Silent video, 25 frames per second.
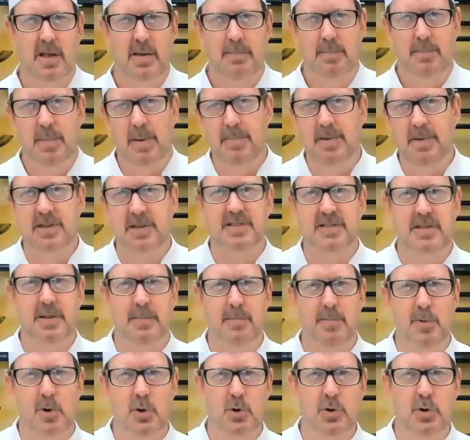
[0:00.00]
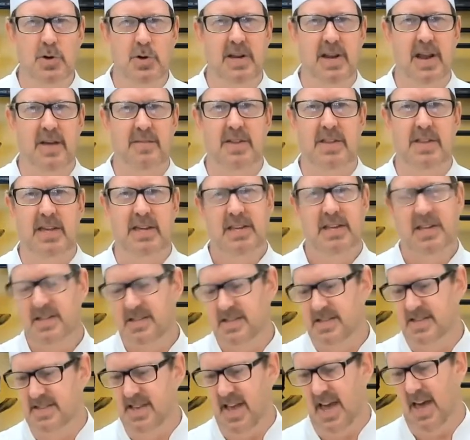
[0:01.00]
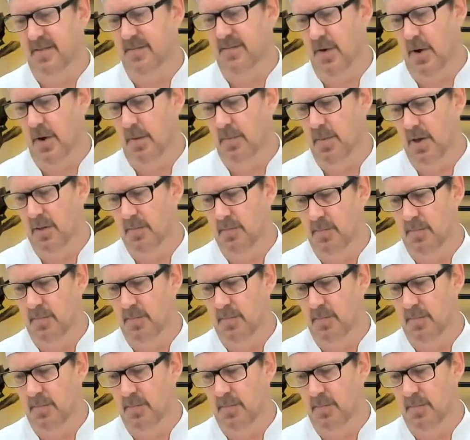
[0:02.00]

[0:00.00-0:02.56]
maybe it's the mood and everything that's set from it.